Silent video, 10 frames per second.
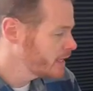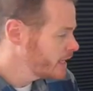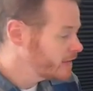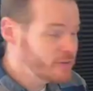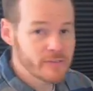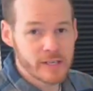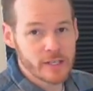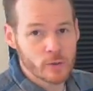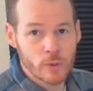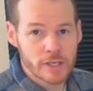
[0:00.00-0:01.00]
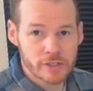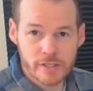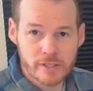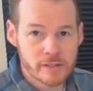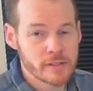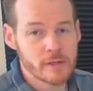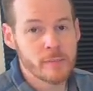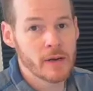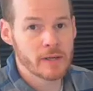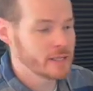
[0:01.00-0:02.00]
If you have any questions
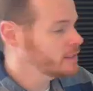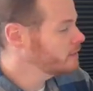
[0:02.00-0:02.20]
about any